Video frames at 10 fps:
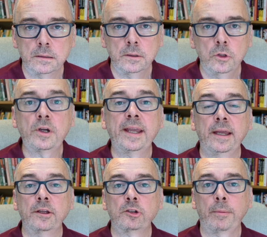Okay,
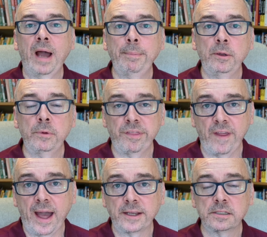so I'm happy with
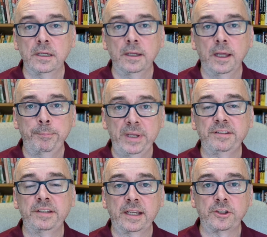that
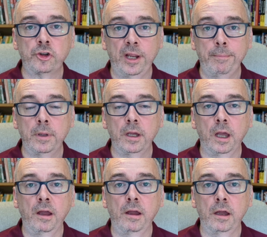basic trim
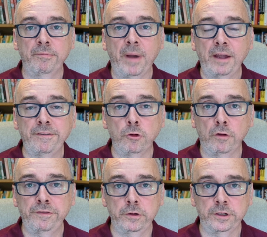of my raw
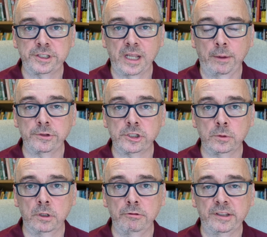footage down to a
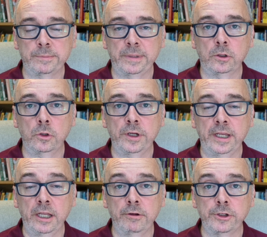reasonably
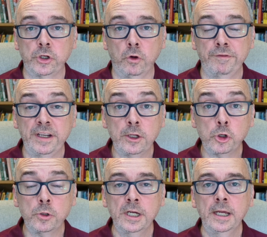coherent short video.
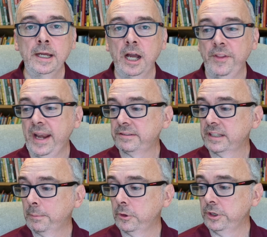And the next thing
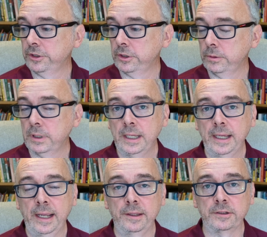I'm going to do
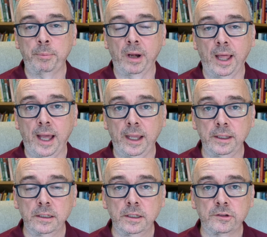is apply
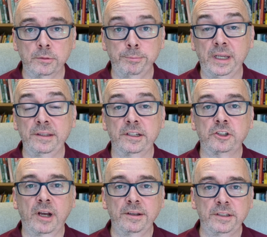some basic
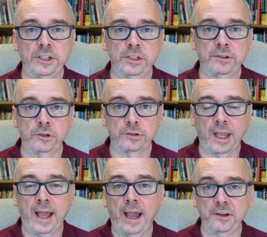transitions just to
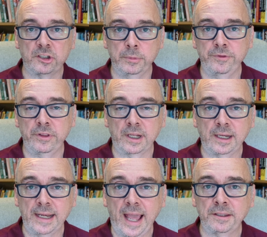hide some of the
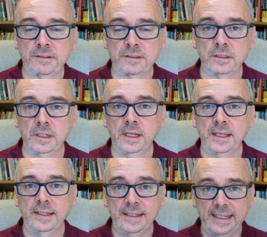less
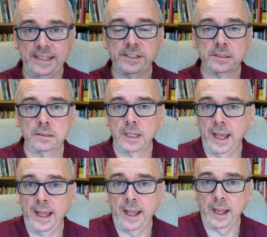neat
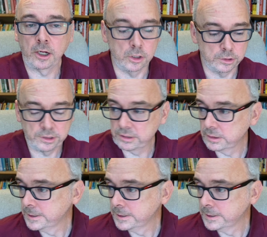cuts.